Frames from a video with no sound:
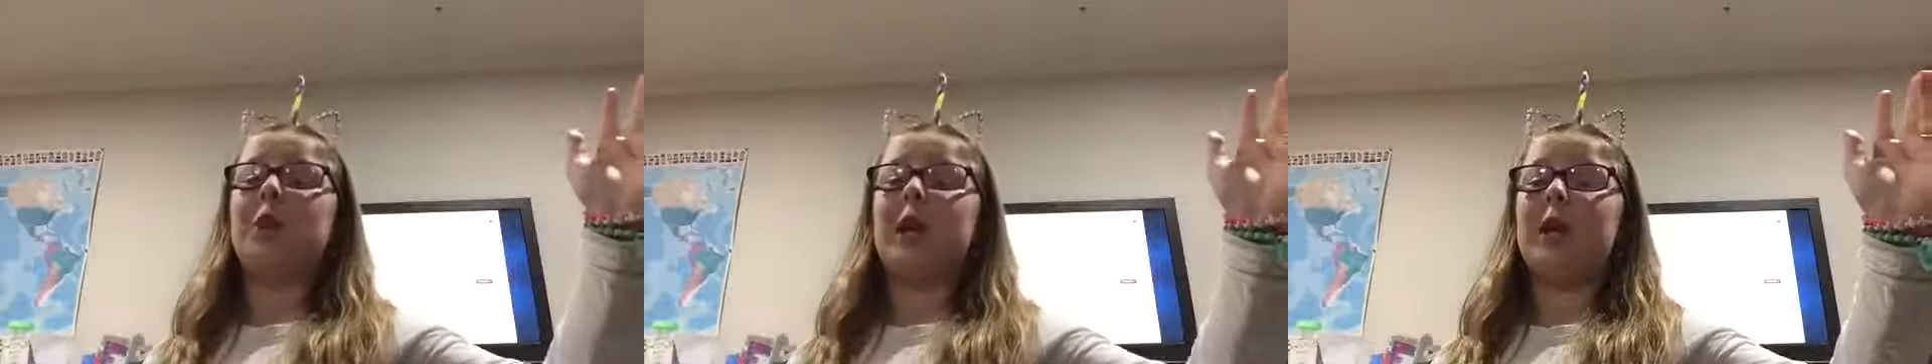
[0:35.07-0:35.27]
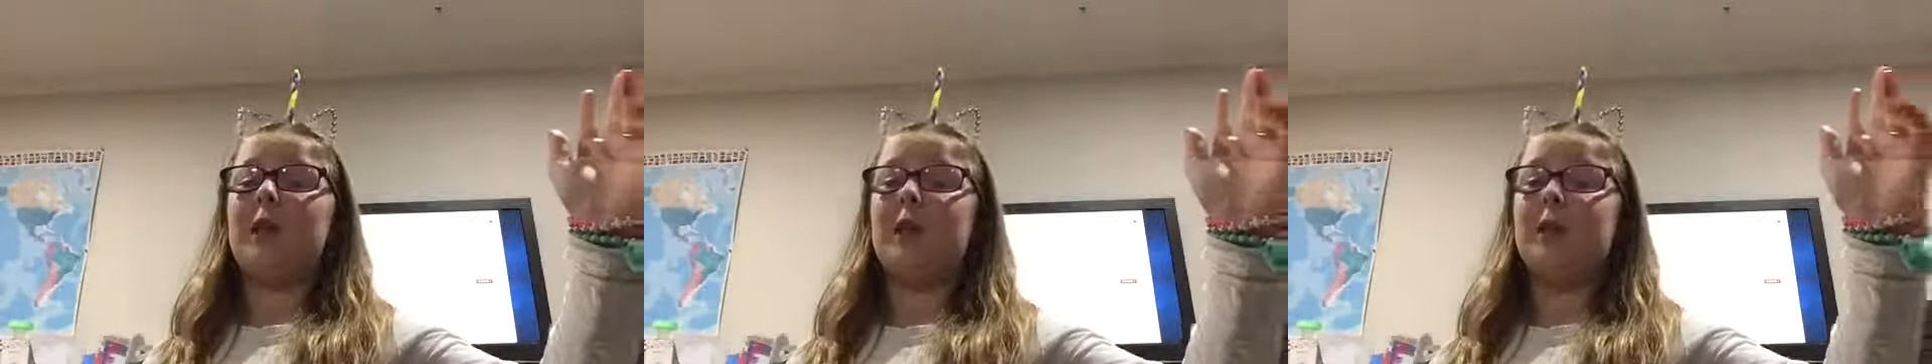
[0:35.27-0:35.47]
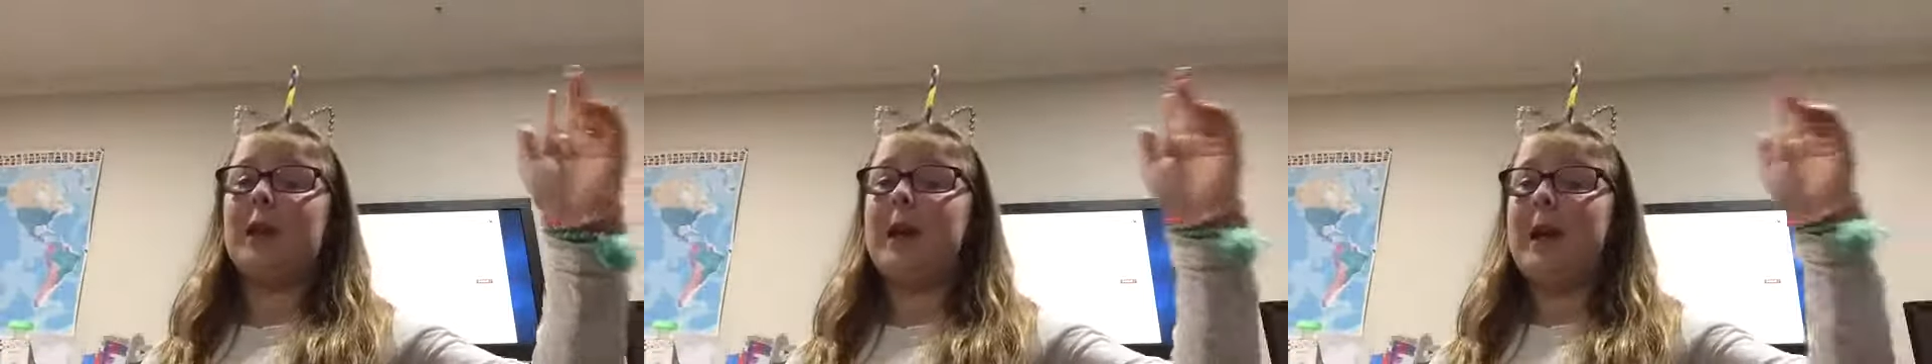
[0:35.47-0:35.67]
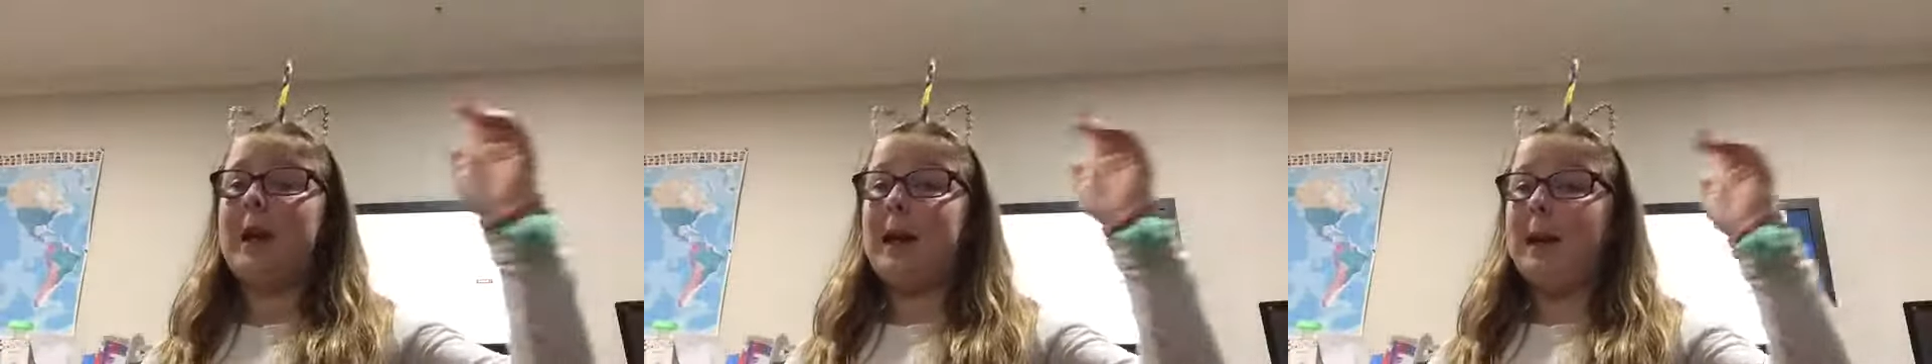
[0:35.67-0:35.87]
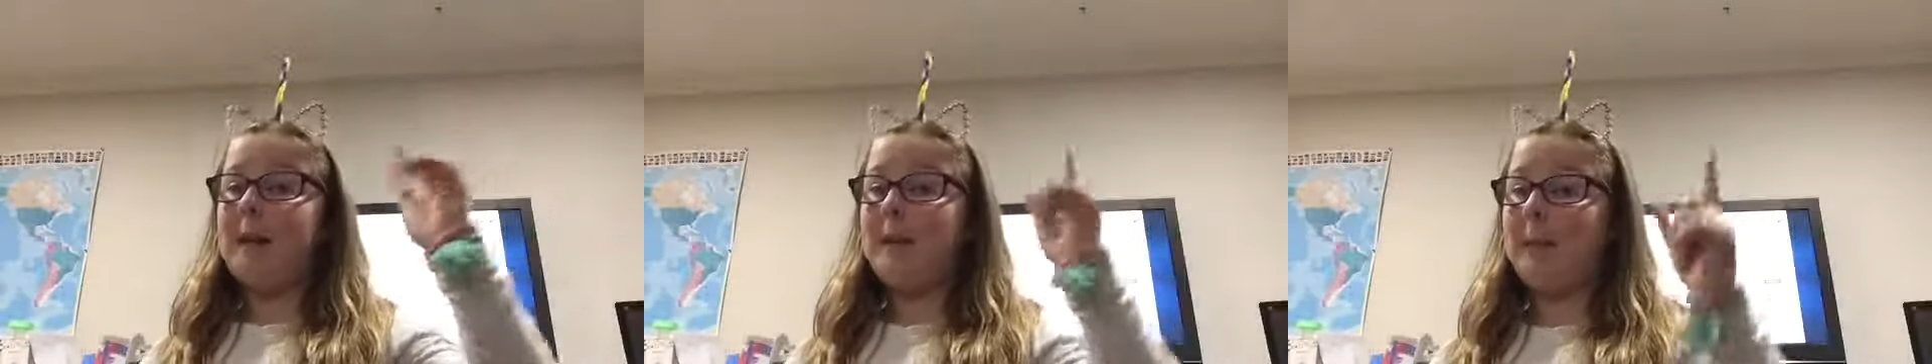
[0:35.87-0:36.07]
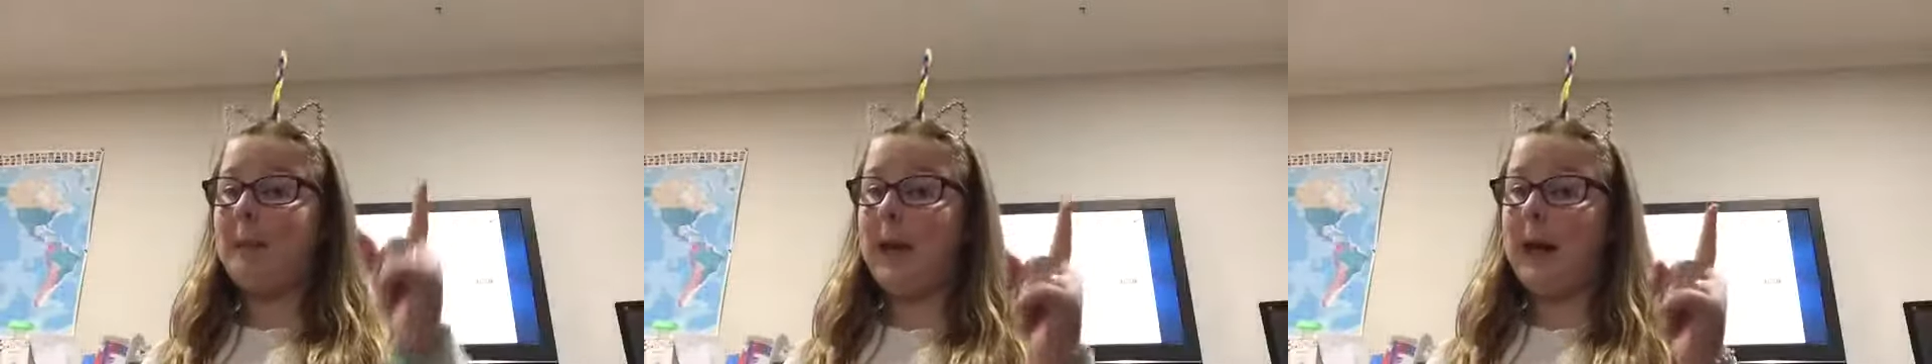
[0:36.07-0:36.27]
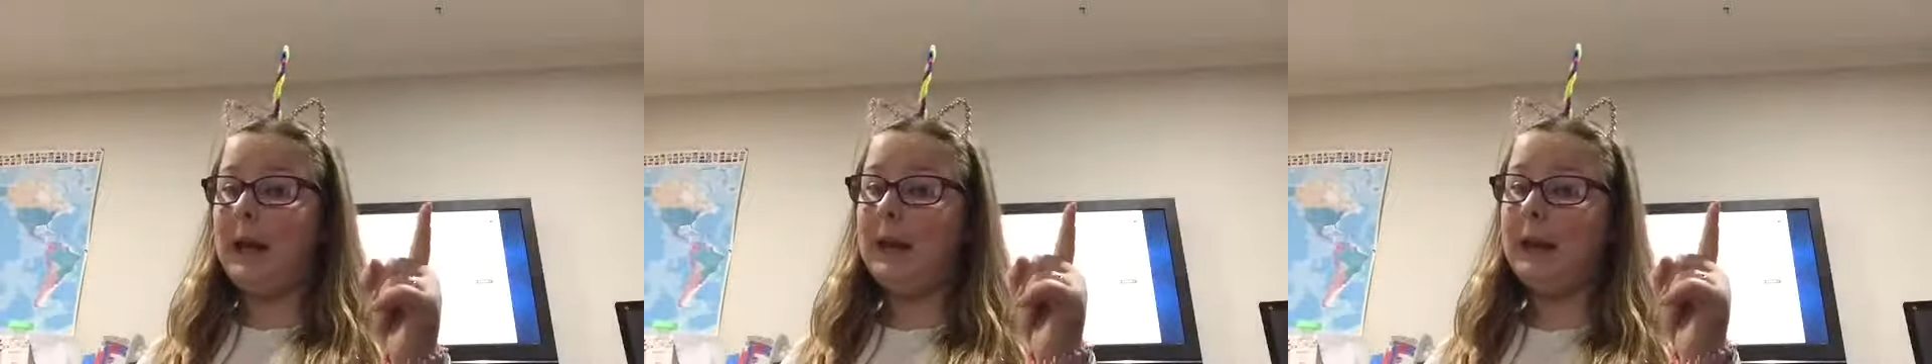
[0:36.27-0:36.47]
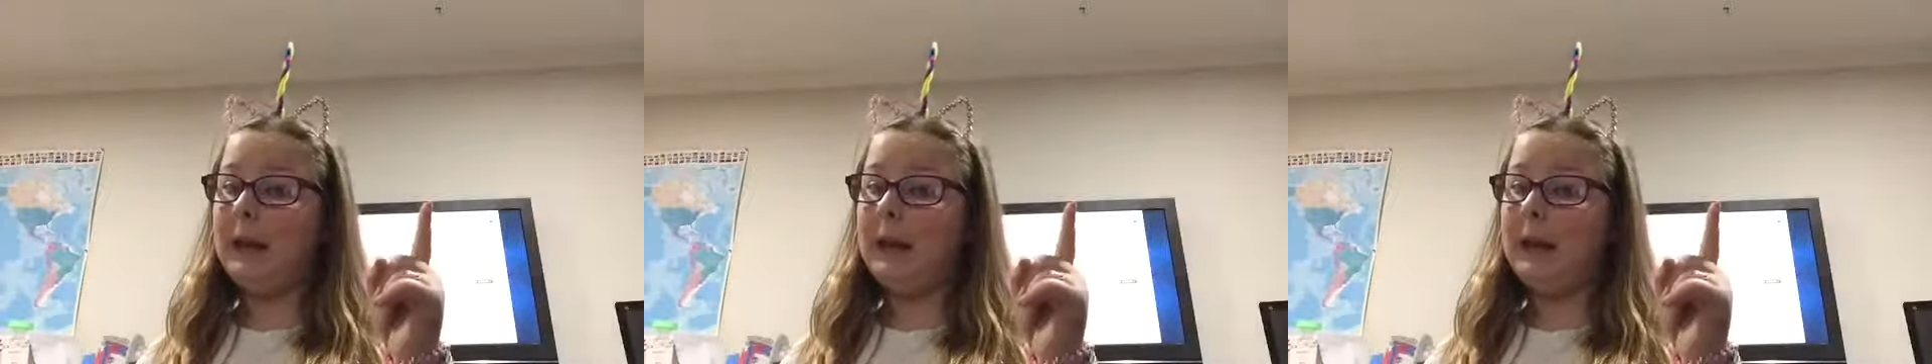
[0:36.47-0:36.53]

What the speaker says: channel, but